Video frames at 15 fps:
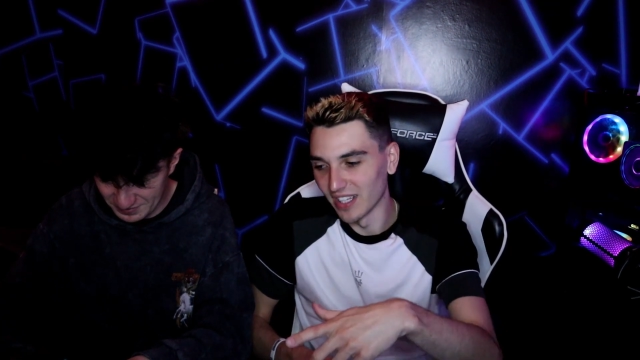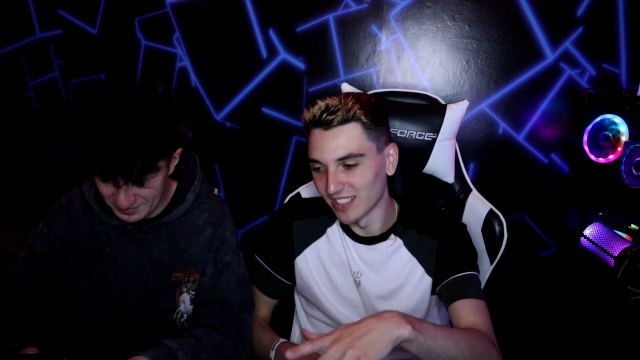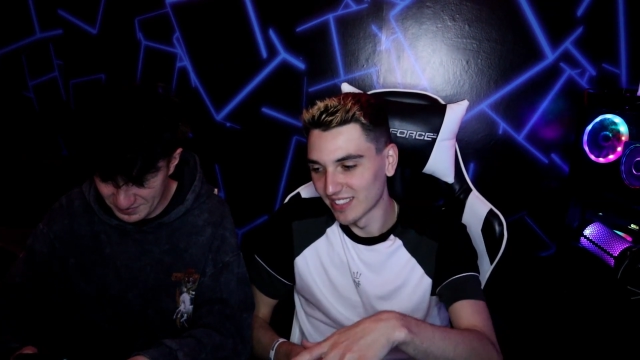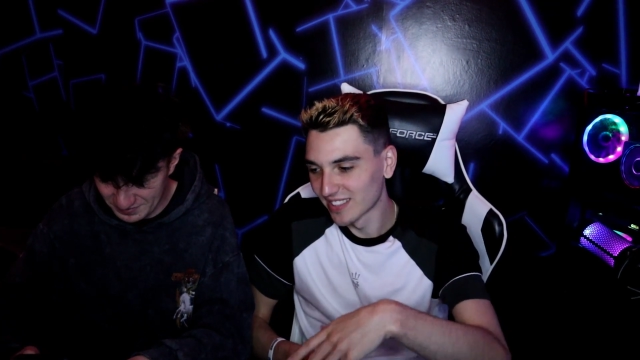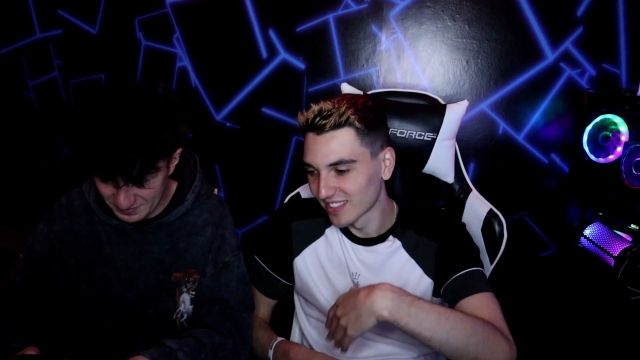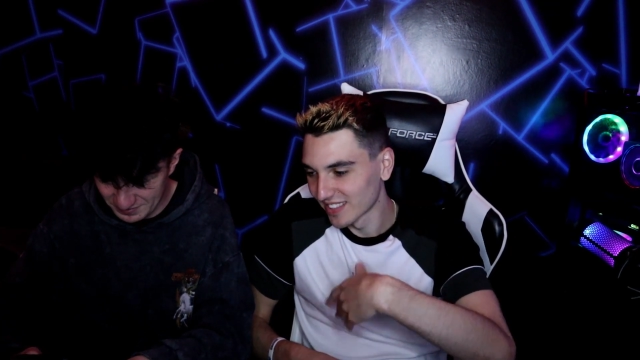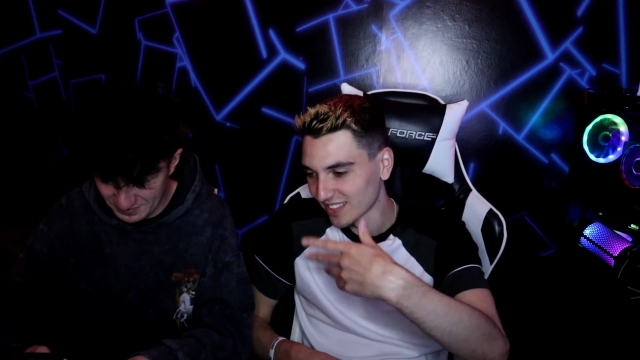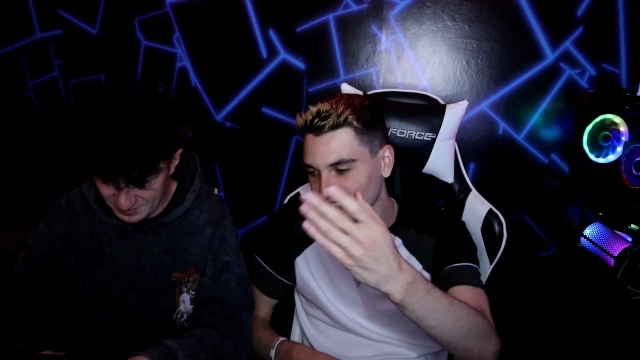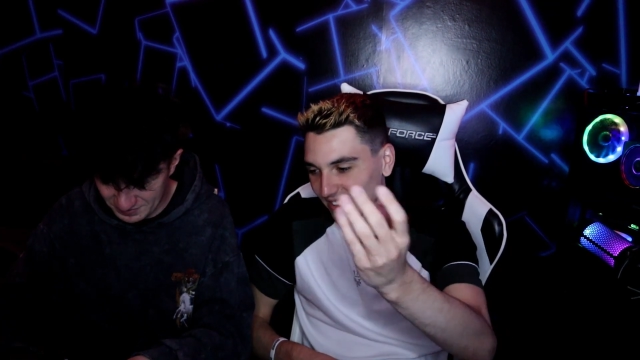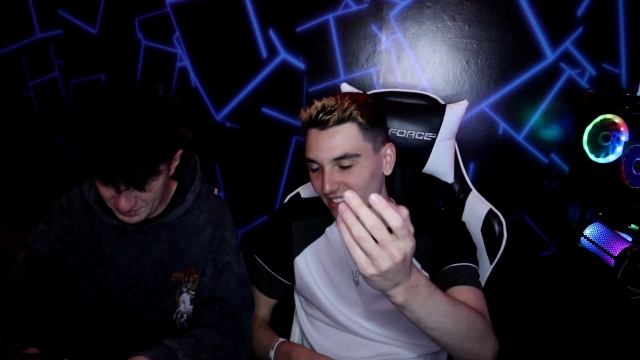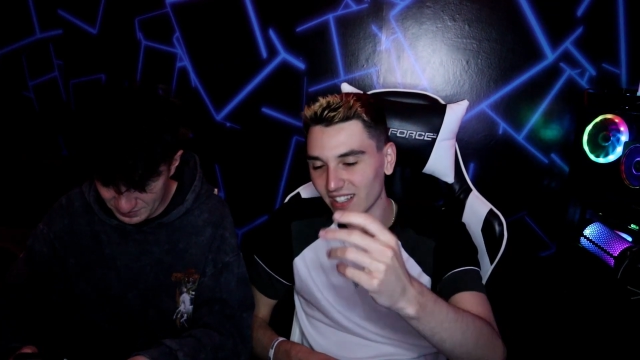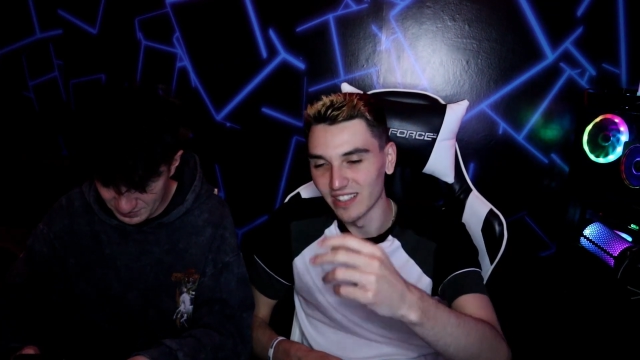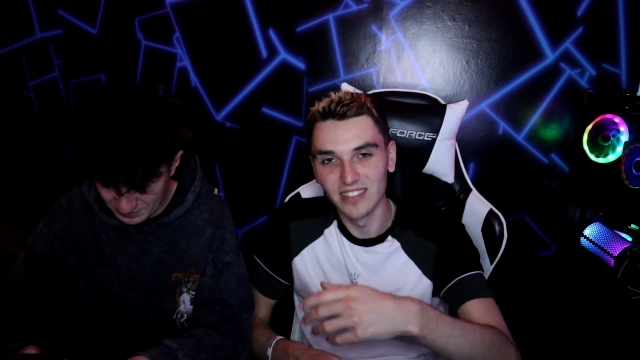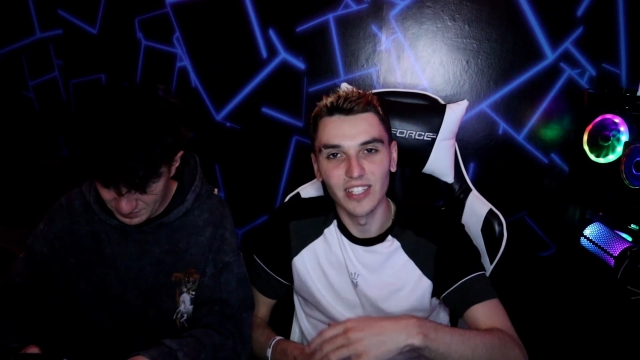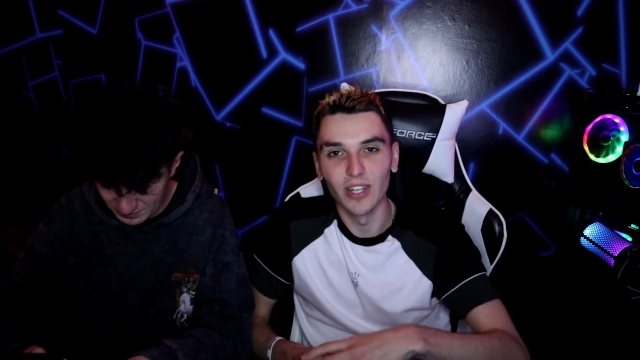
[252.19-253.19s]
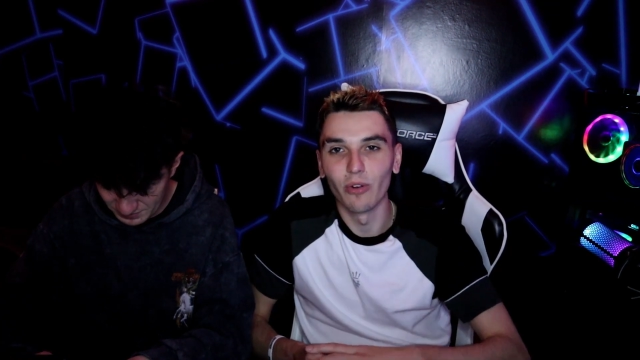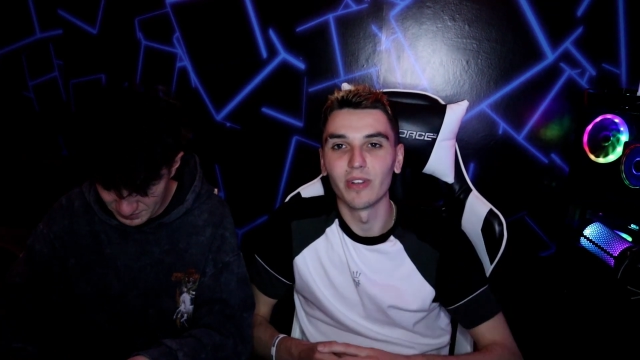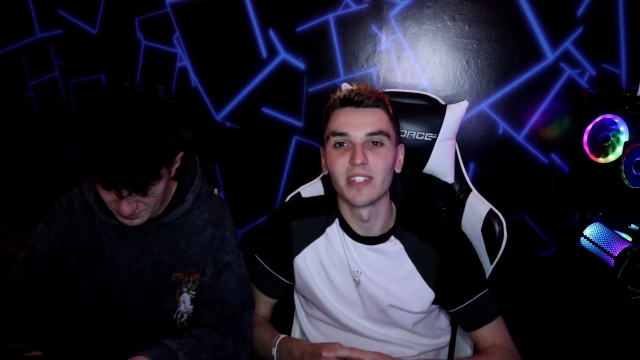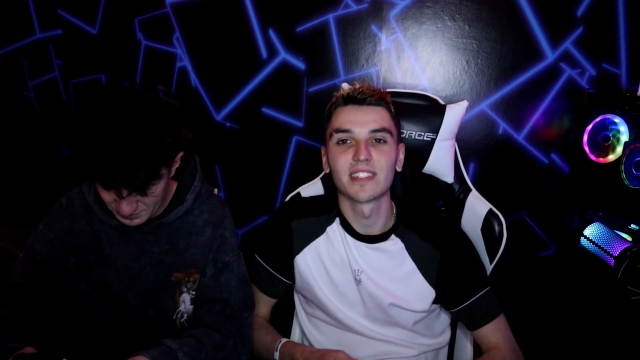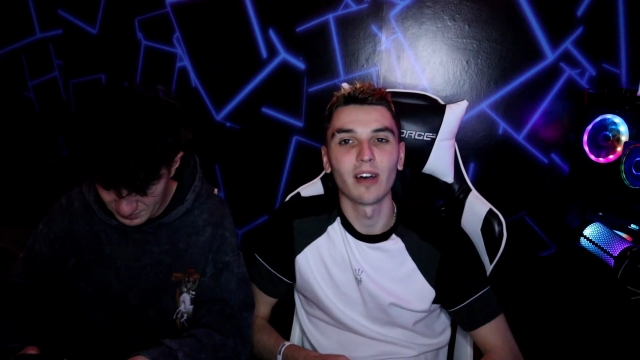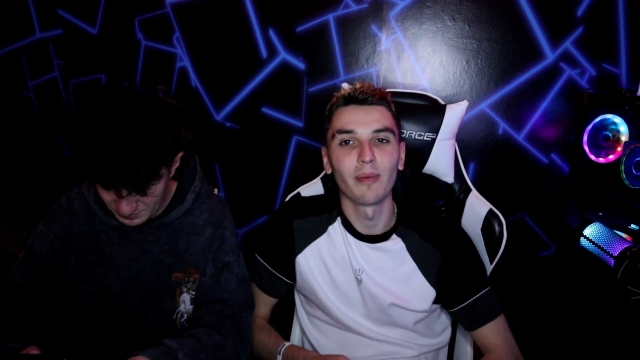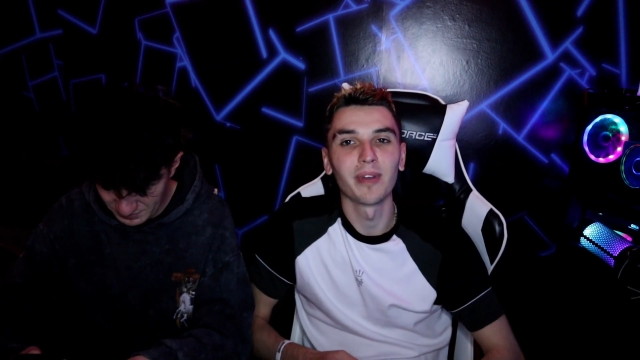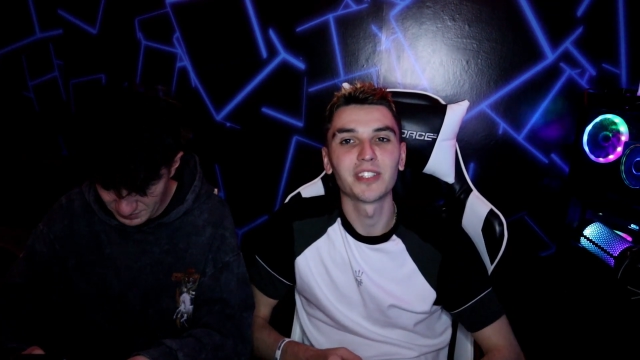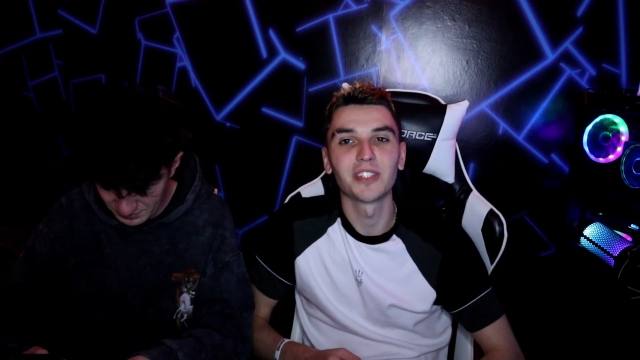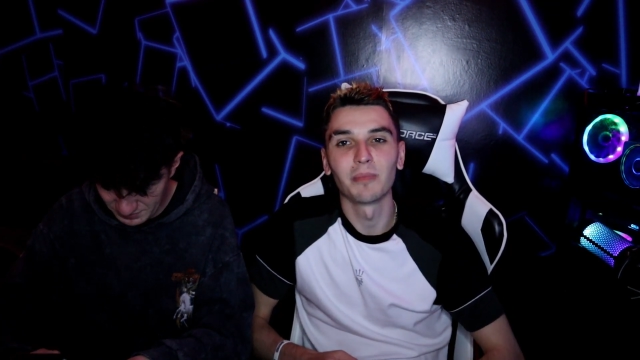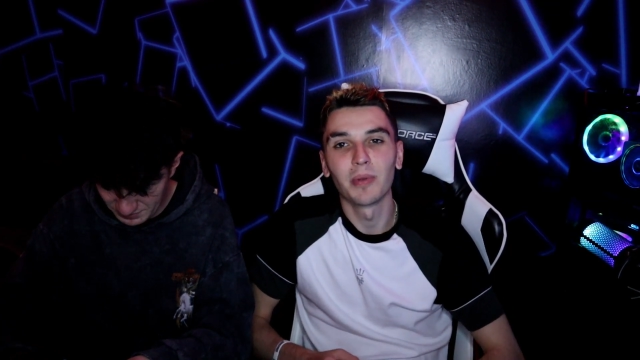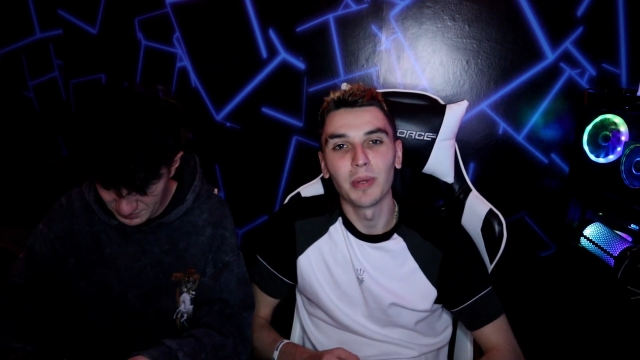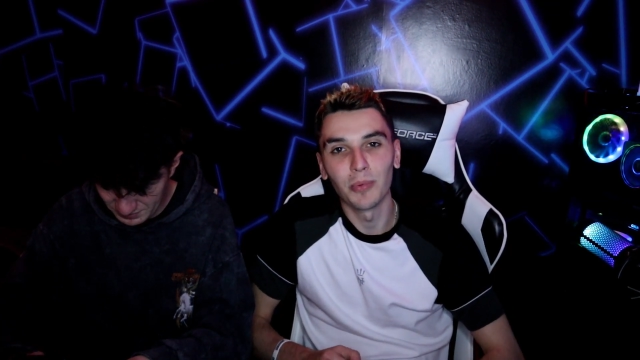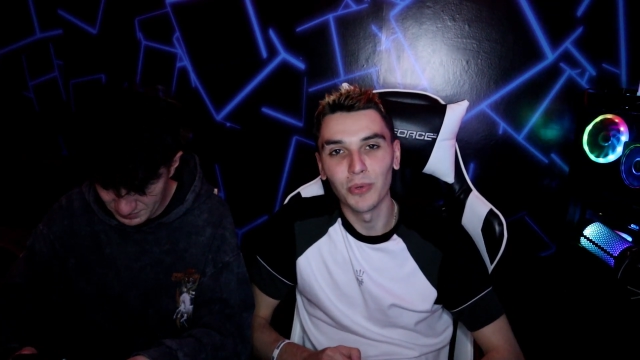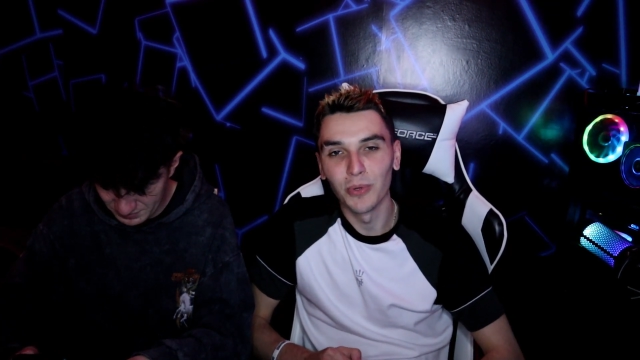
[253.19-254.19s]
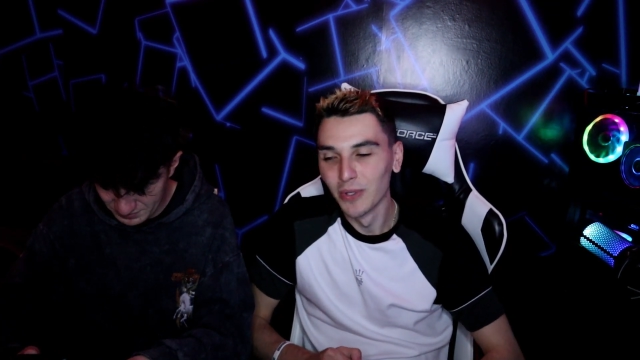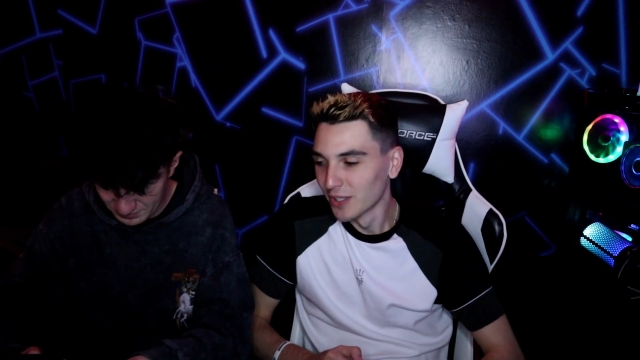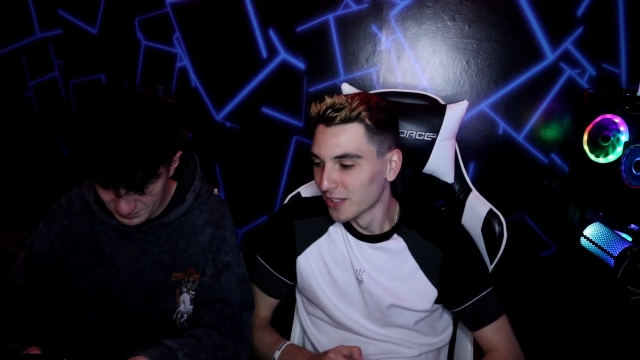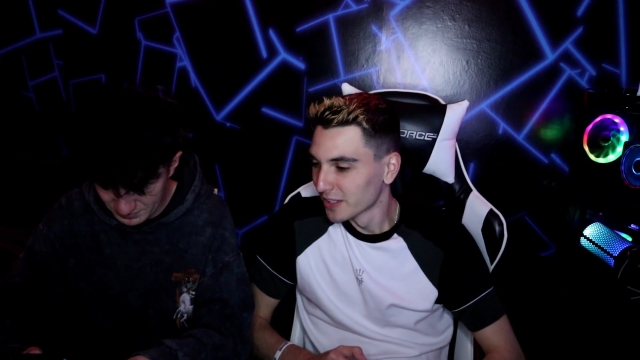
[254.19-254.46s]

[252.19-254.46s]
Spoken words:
this. Until we start messaging people.